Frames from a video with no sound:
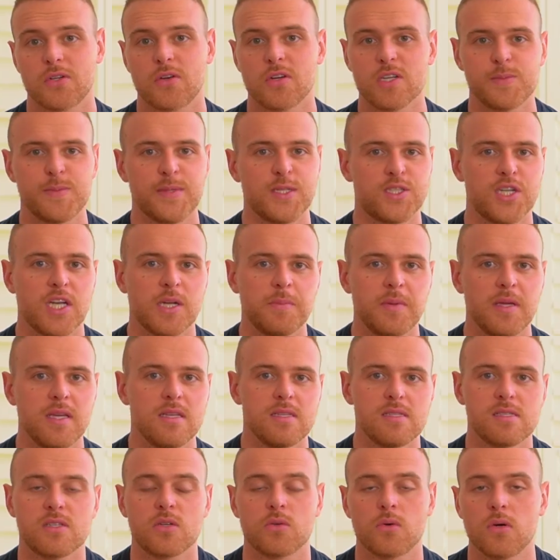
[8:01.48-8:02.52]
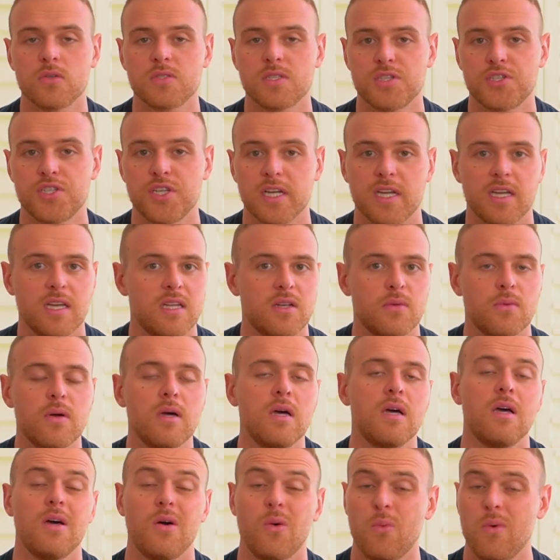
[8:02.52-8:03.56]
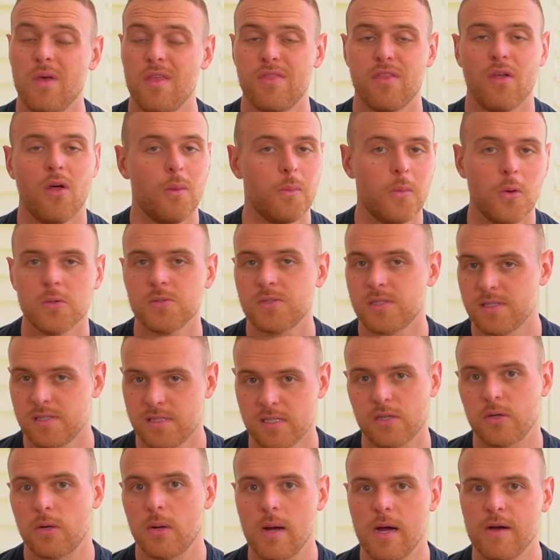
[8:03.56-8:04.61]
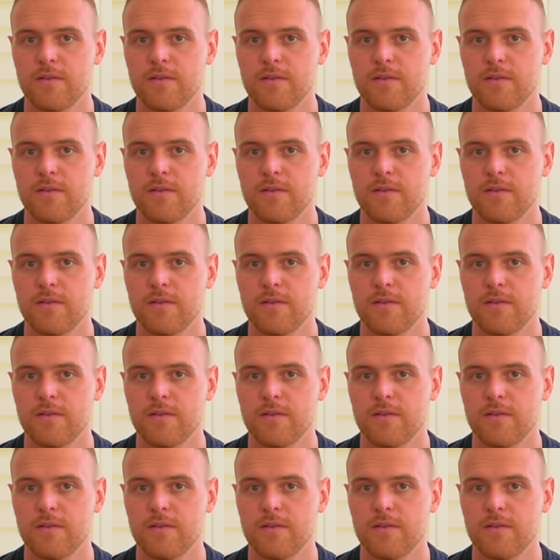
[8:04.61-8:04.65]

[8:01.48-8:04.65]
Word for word: crispy chickpeas to roasted chicken with almost zero